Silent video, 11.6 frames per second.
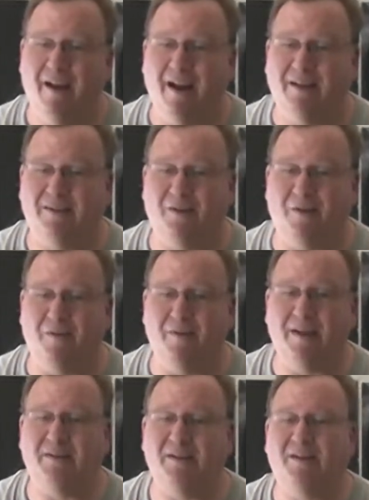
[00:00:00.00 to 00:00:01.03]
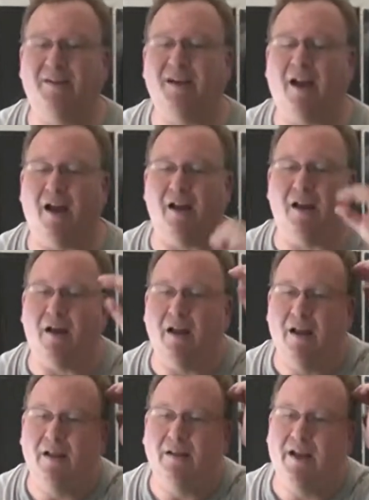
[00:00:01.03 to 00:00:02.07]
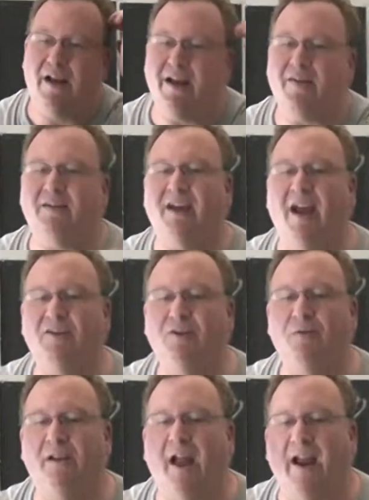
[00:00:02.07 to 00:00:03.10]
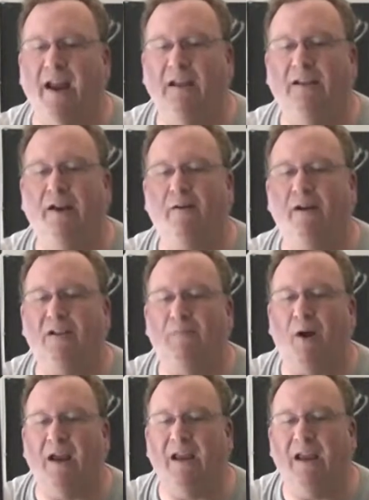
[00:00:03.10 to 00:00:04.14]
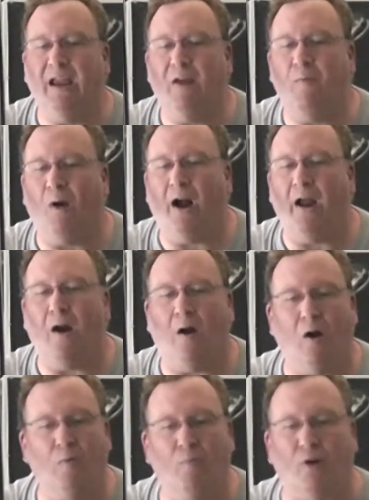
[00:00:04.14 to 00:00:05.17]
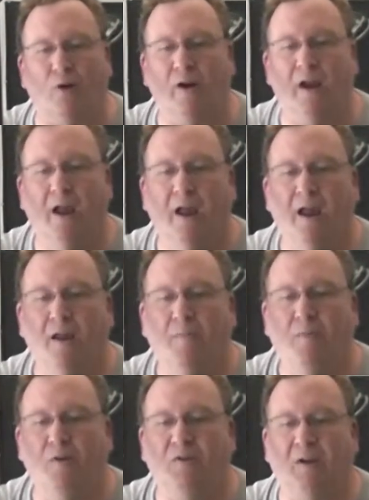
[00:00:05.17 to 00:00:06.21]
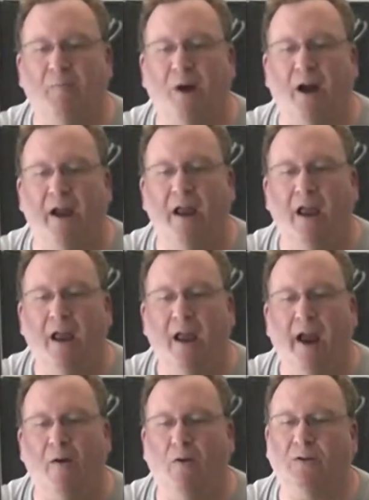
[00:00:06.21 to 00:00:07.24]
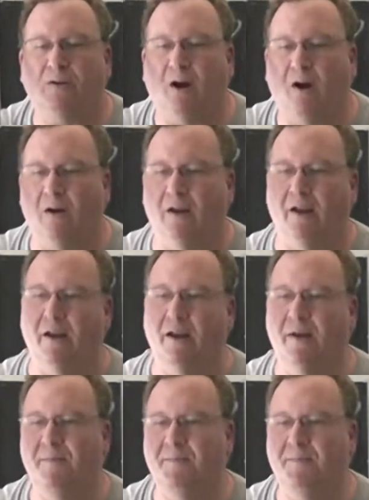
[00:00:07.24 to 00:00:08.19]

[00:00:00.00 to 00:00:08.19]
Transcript: And so this is Lydia the Tatooed Lady, lyrics by E.Y. Harburg, music by Harold Arlen,